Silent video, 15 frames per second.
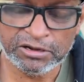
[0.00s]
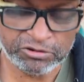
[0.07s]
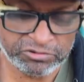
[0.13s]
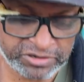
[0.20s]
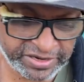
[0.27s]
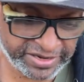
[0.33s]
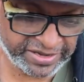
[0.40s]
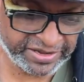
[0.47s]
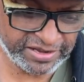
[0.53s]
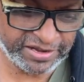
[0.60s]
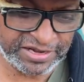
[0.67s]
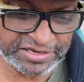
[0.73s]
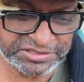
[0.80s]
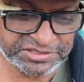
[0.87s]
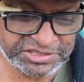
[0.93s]
Okay,
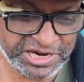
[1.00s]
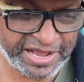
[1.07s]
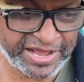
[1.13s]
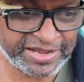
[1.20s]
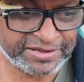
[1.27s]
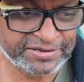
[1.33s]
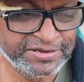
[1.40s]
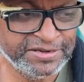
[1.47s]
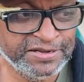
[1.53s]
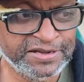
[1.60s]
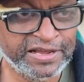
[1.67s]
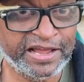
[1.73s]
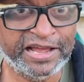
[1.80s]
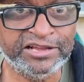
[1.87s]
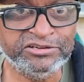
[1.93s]
Jack,
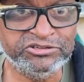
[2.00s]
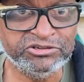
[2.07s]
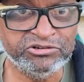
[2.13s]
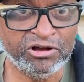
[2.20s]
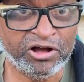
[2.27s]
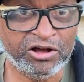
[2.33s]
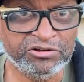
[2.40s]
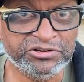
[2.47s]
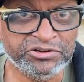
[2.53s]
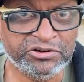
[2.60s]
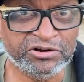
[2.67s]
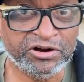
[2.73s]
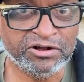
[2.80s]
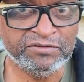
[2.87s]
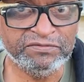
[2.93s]
and to all
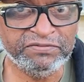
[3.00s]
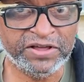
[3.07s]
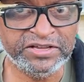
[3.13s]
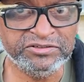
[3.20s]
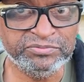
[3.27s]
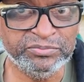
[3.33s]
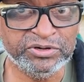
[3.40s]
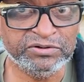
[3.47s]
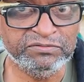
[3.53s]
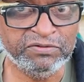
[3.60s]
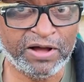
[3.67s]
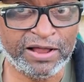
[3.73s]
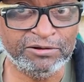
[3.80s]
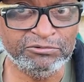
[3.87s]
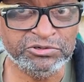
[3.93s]
your Facebook
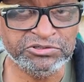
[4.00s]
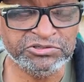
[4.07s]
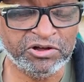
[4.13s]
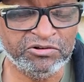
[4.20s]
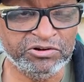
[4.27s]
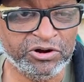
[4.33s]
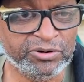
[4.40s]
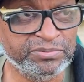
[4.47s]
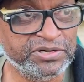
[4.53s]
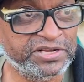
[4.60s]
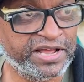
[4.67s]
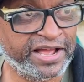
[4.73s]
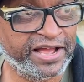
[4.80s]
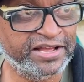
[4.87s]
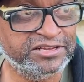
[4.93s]
followers on
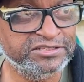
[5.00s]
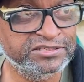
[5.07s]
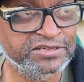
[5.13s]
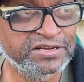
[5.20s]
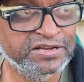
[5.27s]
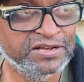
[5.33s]
UrbanCast,